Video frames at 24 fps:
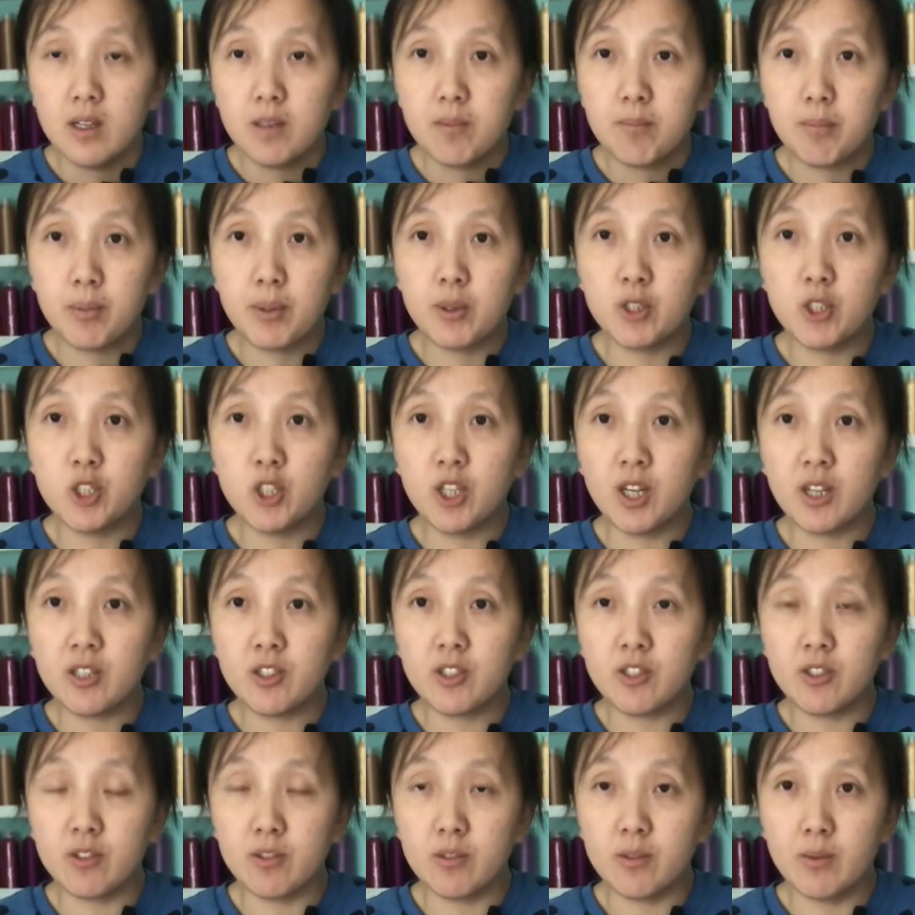
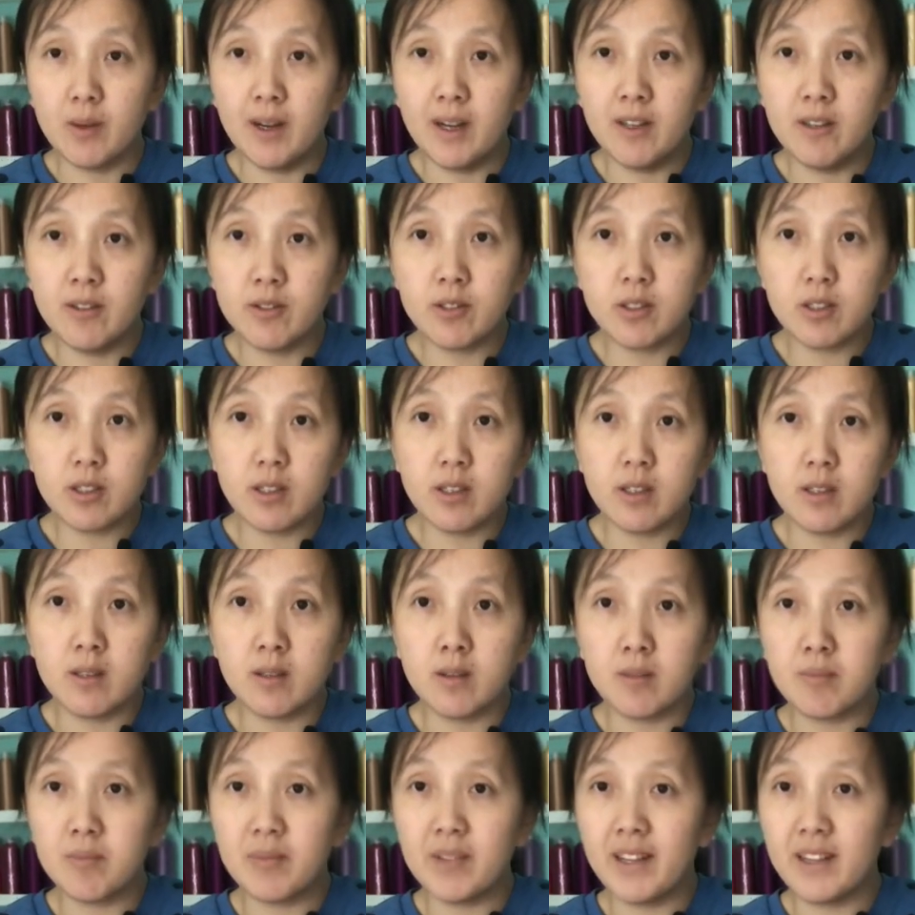projector route,
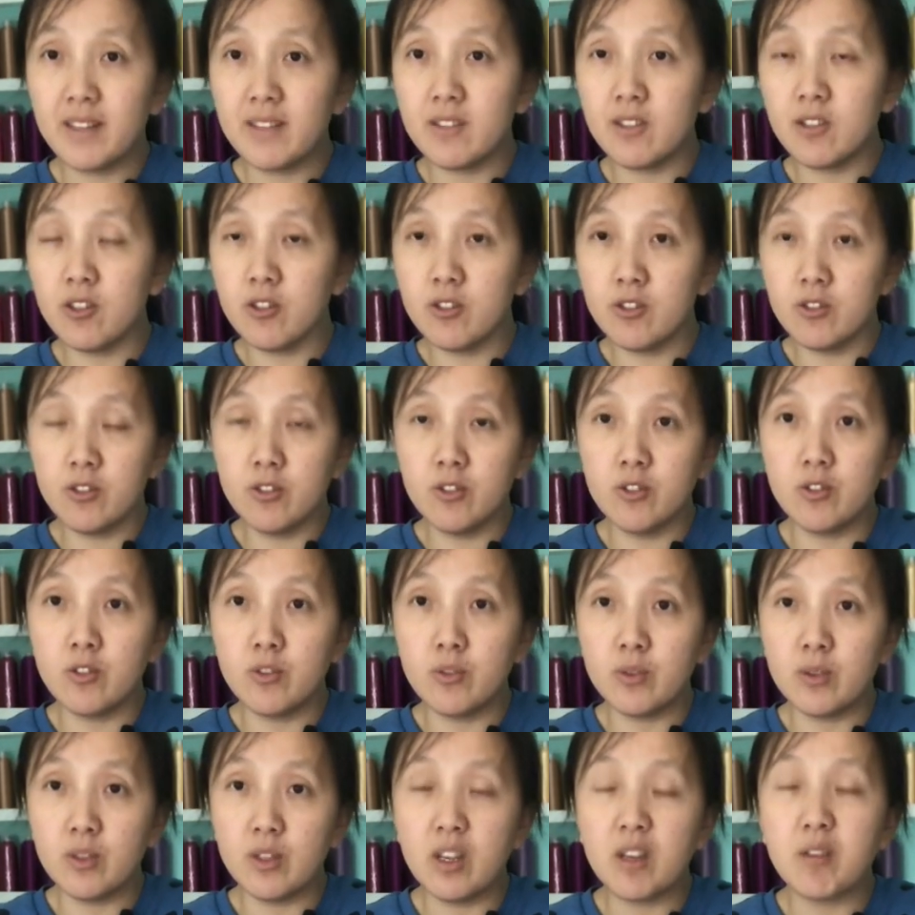that's also the
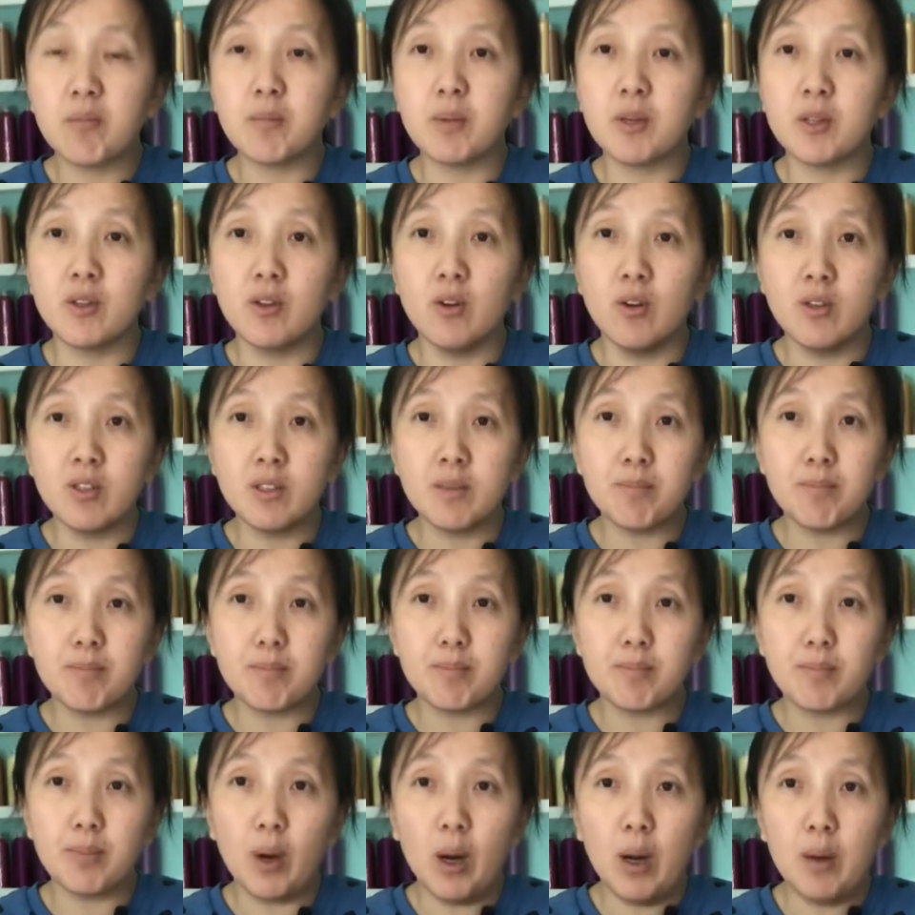new thing, but the only
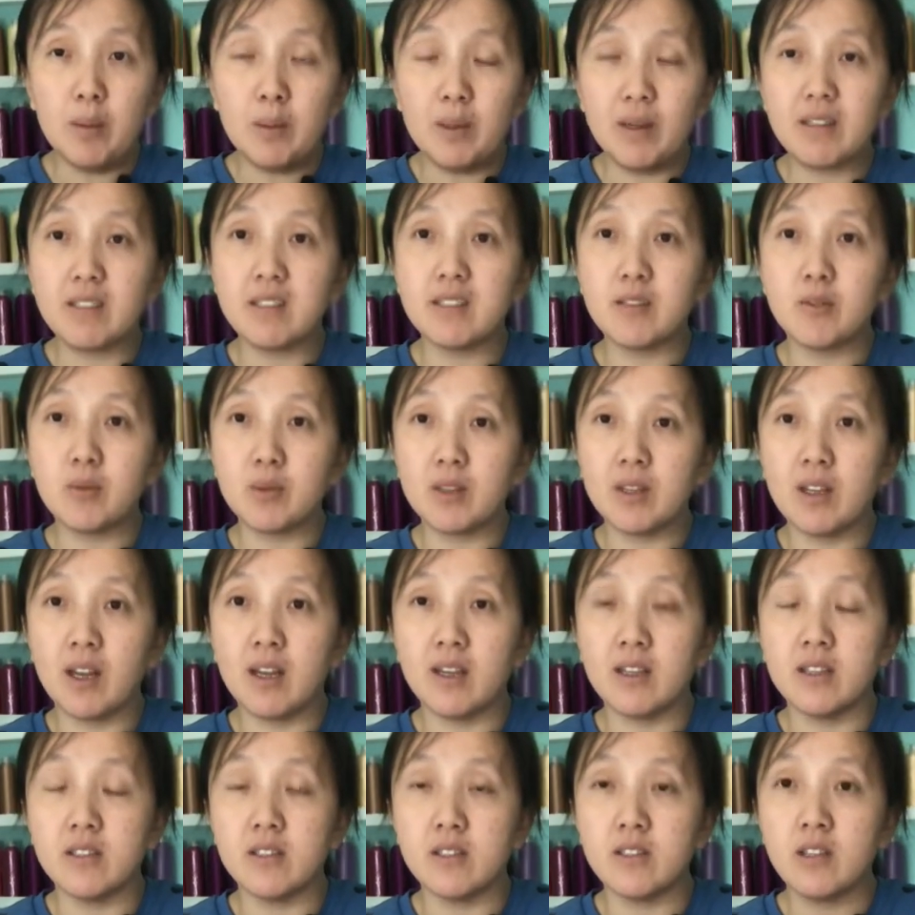problem I see with
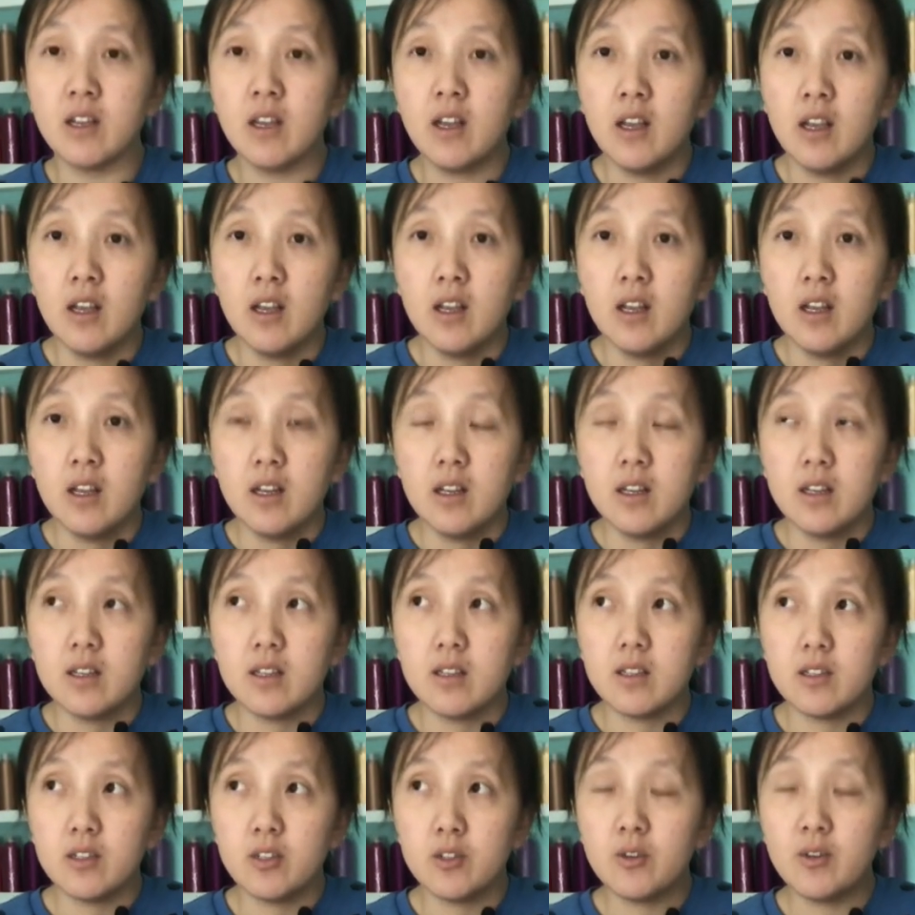that is
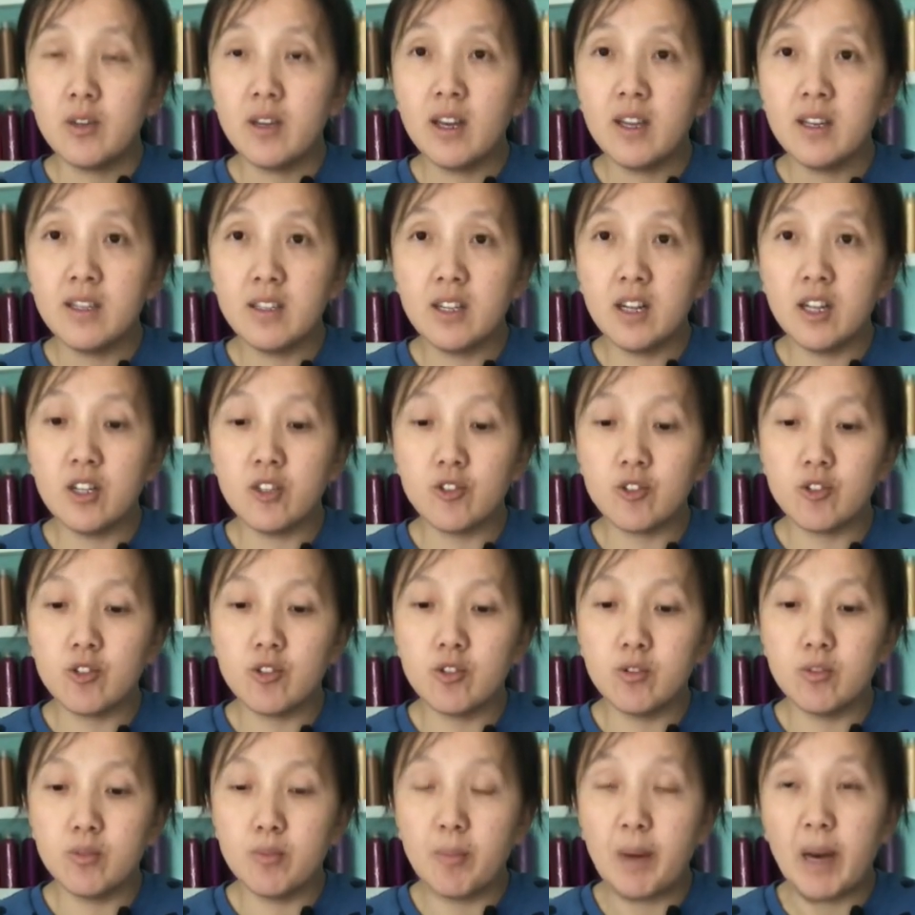you cannot
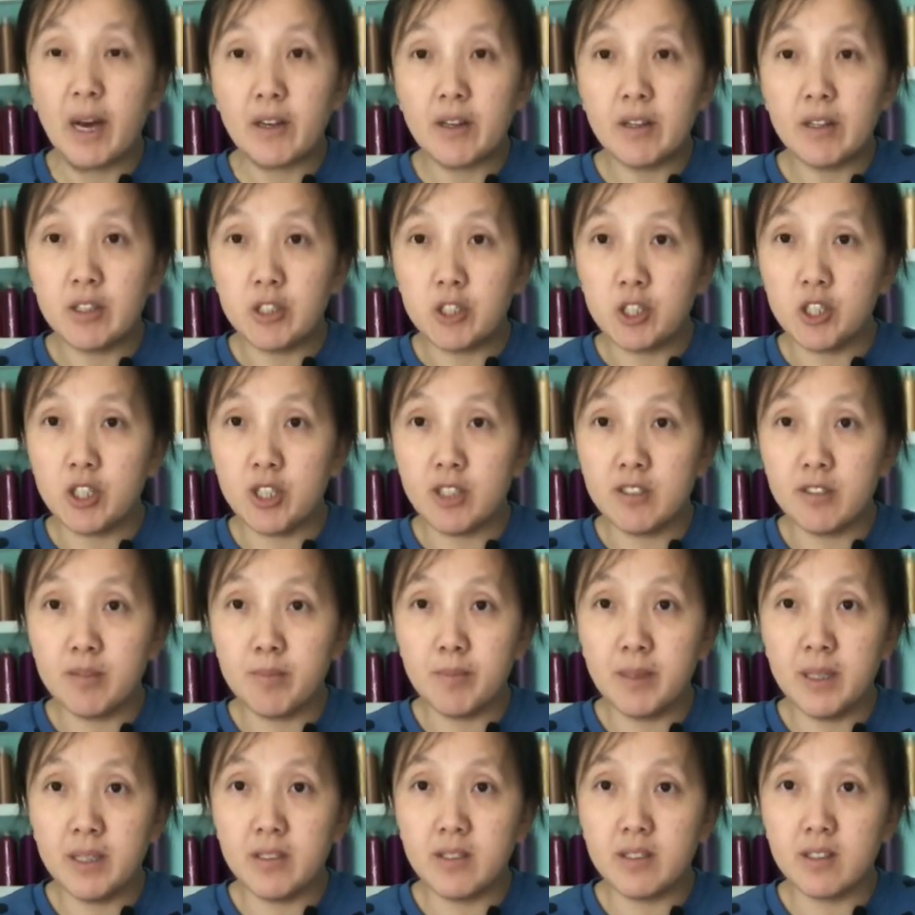do pattern
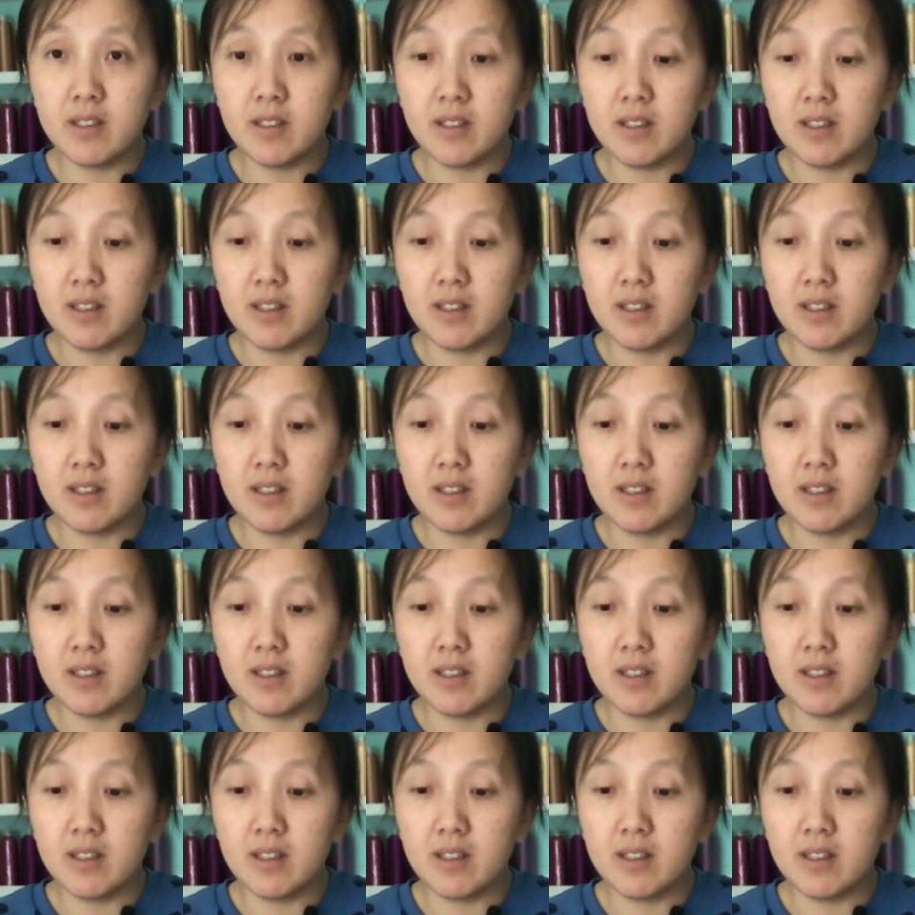adjustment.